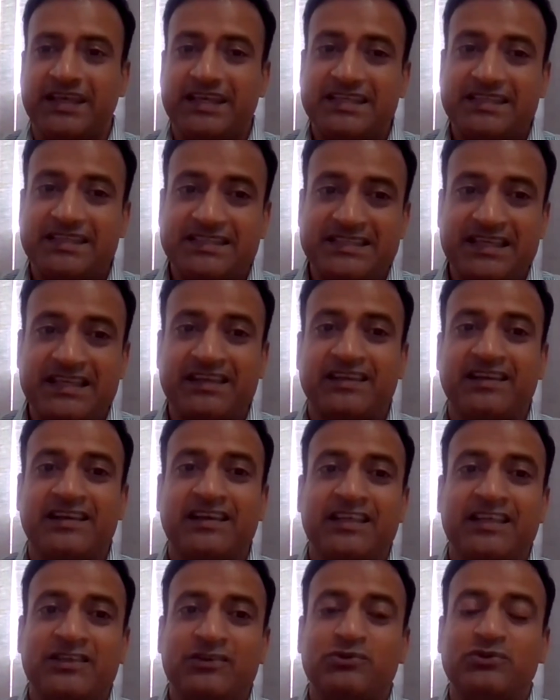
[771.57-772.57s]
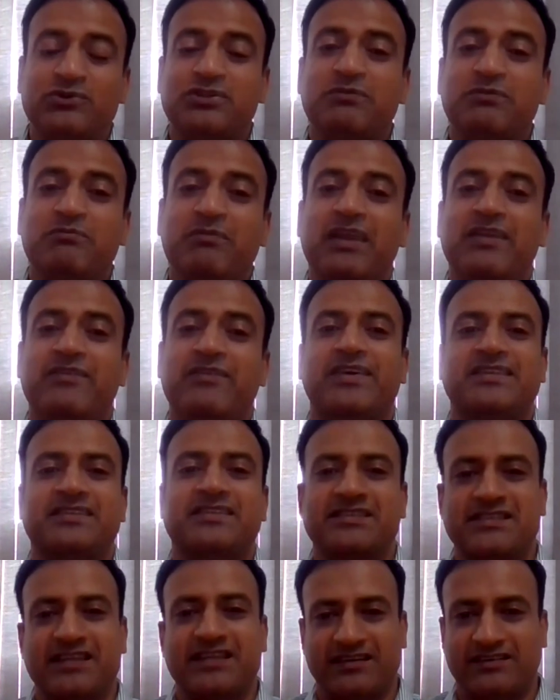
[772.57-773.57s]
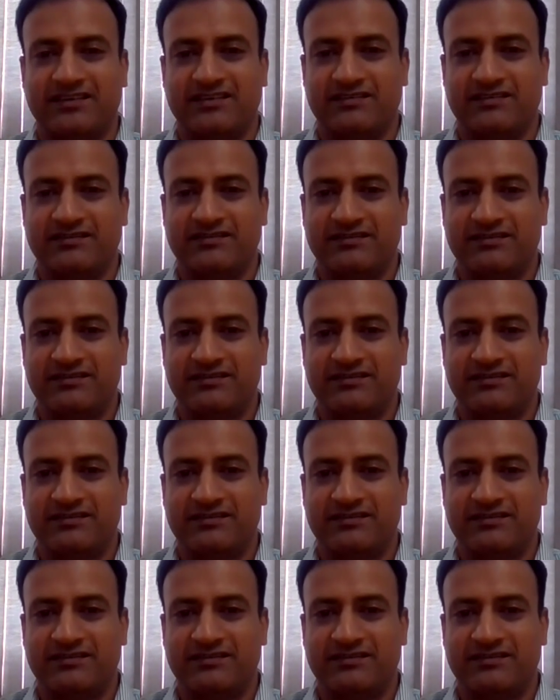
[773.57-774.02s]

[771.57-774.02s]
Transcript: is generally used in manufacturing sector.